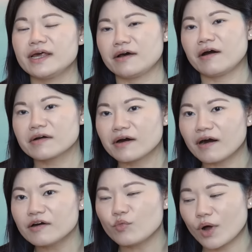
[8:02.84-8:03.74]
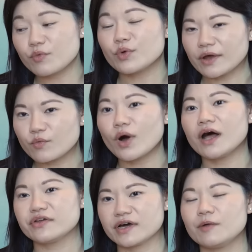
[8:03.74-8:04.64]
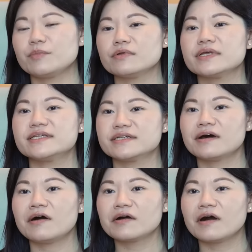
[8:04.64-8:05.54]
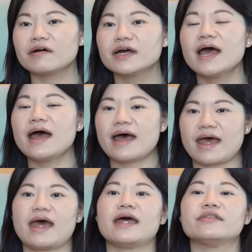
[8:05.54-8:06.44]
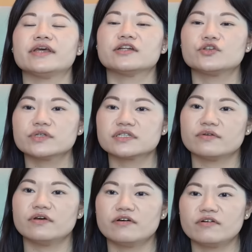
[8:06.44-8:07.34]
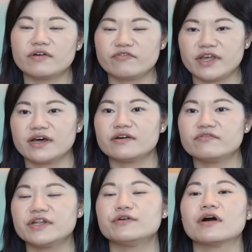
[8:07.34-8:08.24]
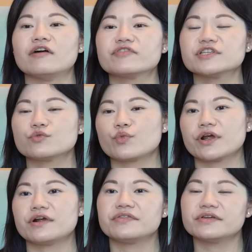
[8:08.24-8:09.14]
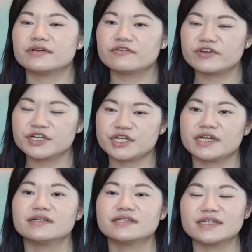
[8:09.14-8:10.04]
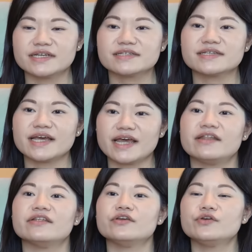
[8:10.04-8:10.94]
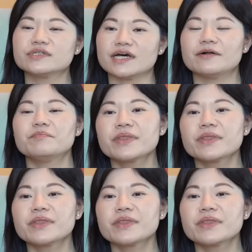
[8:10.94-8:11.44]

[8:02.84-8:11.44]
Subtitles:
in Hong Kong, while the couple is in Hong Kong, and they can do this via video conference where the officiant is in Utah.